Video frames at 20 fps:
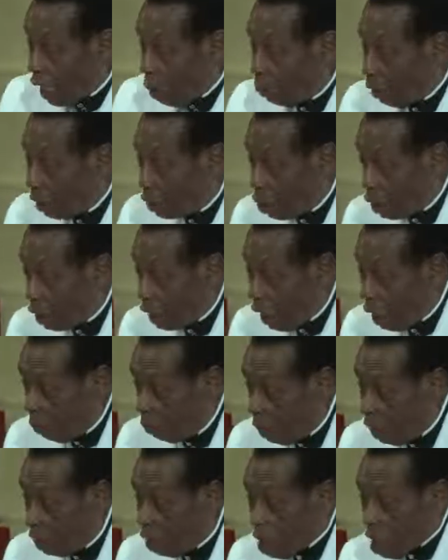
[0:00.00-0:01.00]
happen, it's gonna
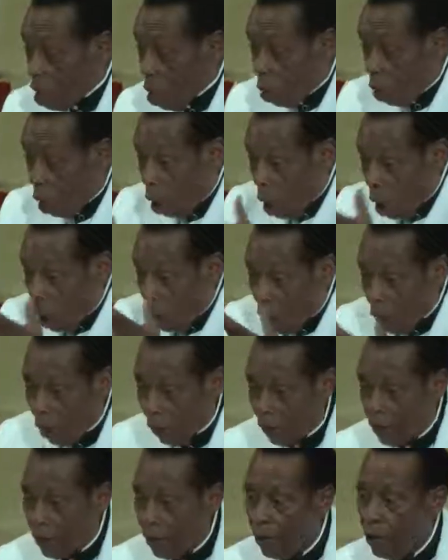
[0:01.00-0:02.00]
happen.
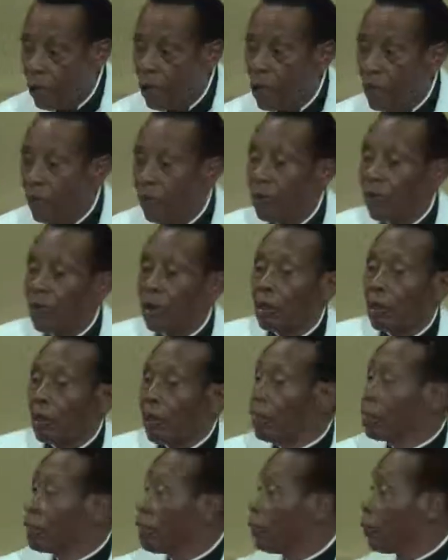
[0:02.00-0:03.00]
Oh,
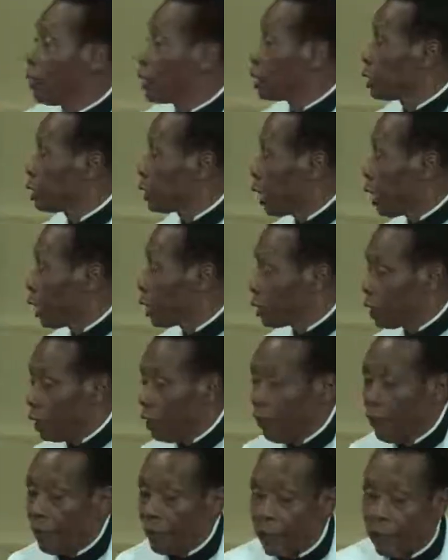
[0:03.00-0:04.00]
what, what is the
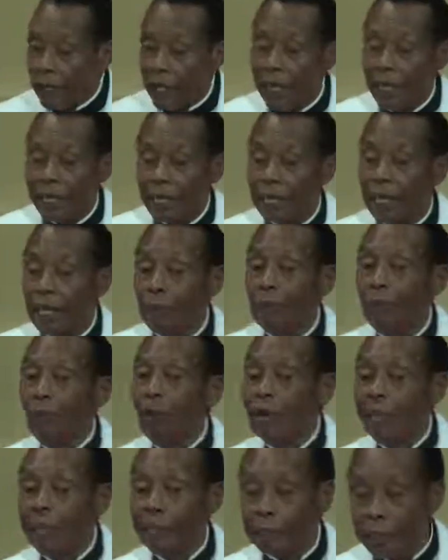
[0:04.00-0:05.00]
answer? Keep
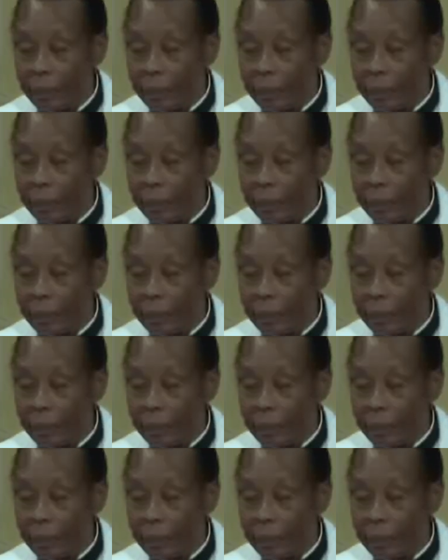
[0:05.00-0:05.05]
quiet.